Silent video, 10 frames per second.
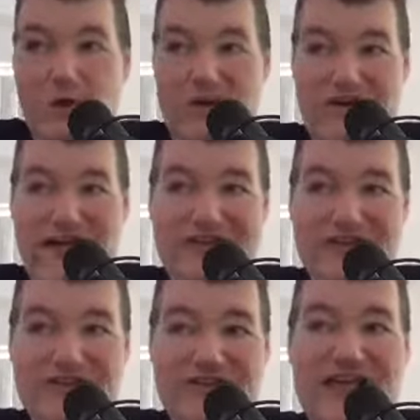had
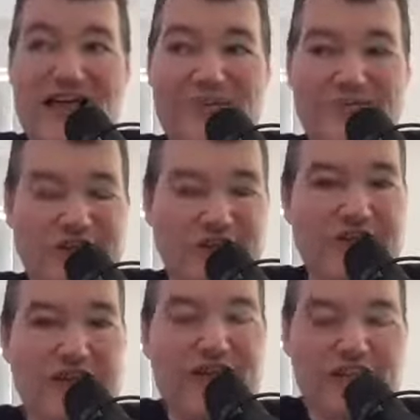good times
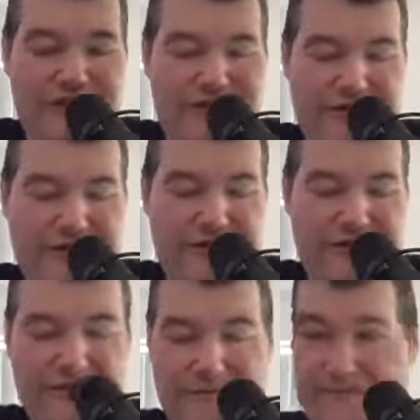
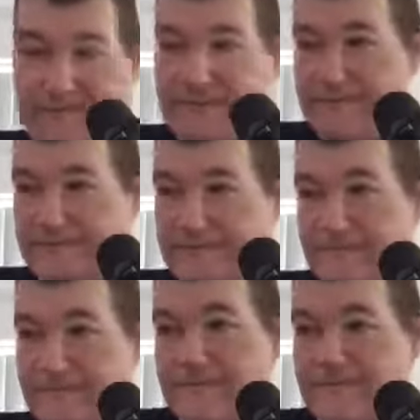together,
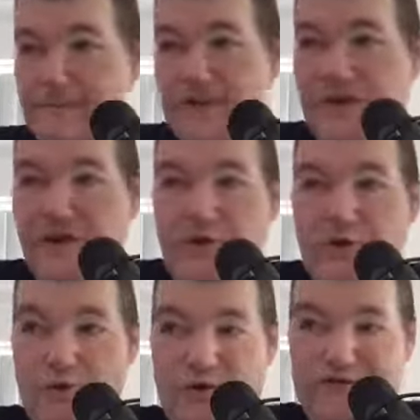
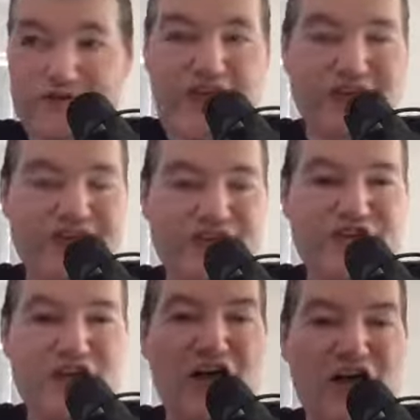we've shared a
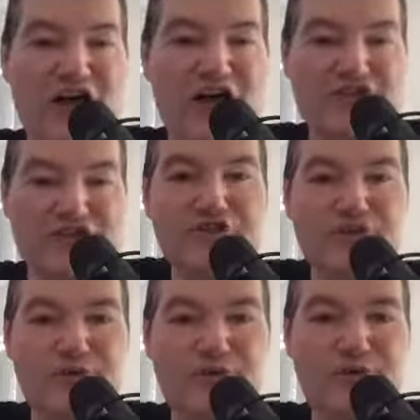song or
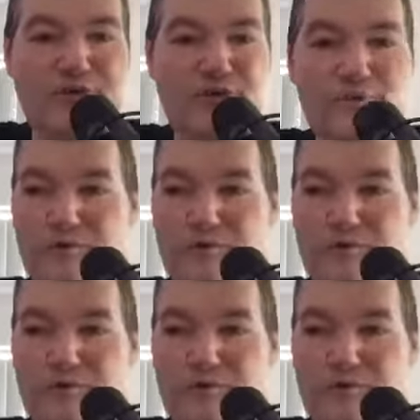two,